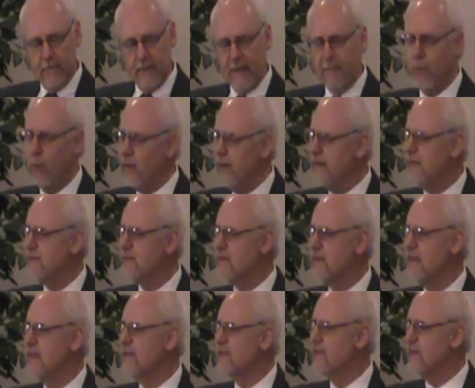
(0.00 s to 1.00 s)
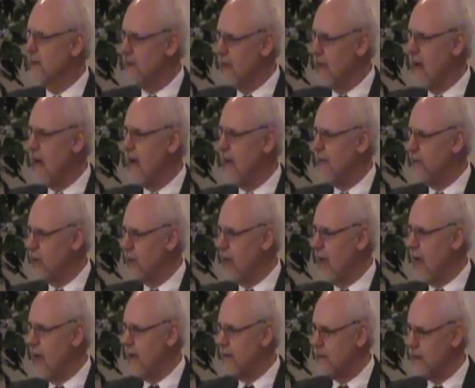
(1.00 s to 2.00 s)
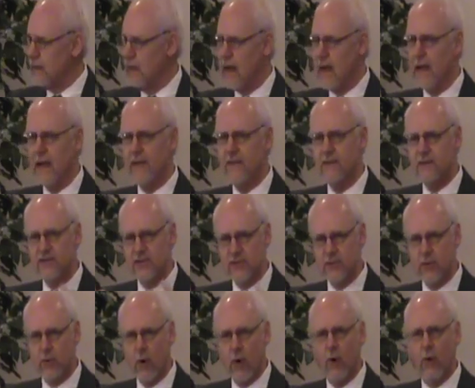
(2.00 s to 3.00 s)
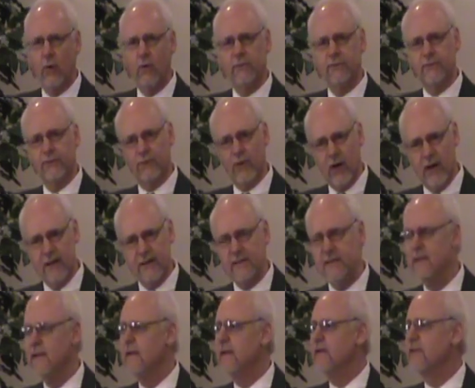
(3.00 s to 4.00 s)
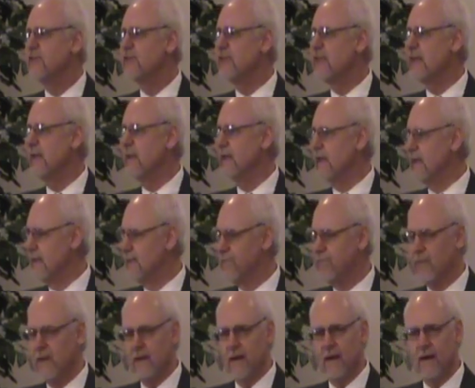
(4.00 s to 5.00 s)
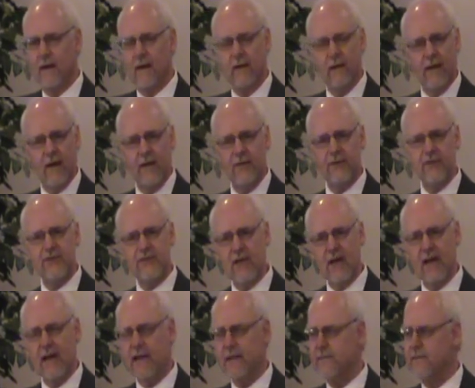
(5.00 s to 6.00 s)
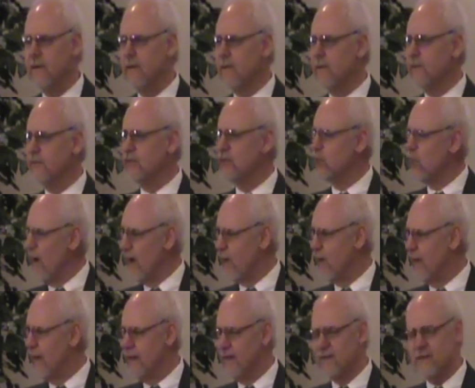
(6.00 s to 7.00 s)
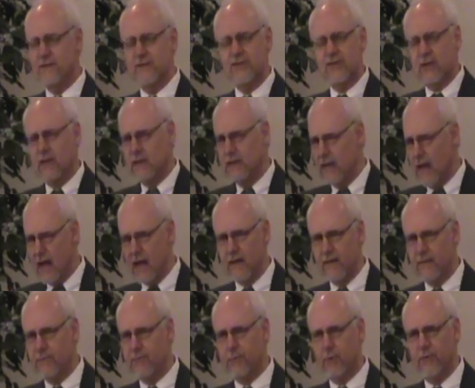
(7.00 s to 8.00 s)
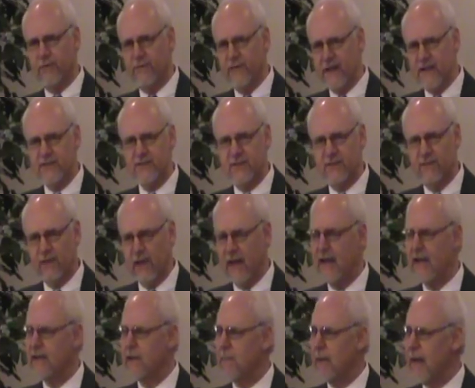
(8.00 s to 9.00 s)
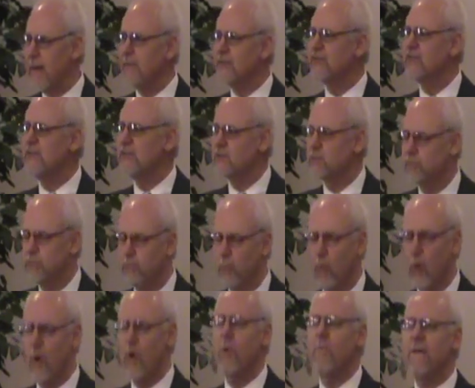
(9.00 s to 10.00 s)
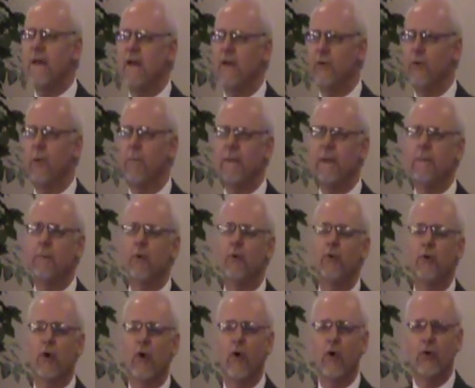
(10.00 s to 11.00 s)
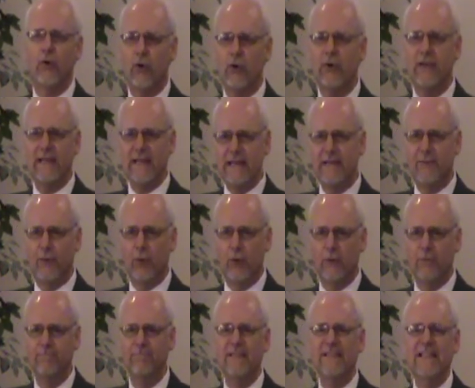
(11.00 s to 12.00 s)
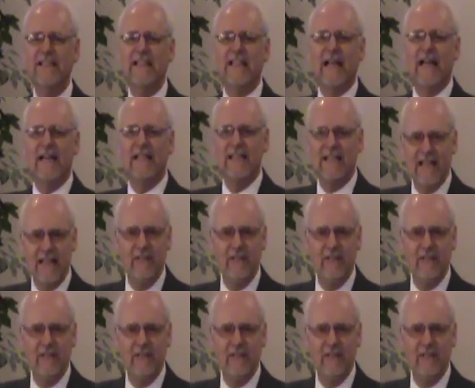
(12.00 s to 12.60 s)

My point is this the lie, the lie, the lie, this scroll, front, stealing, uh, other side, uh, swearing. There's a lot of pervasive lying. The Bible says, Woe be unto a people who call good evil and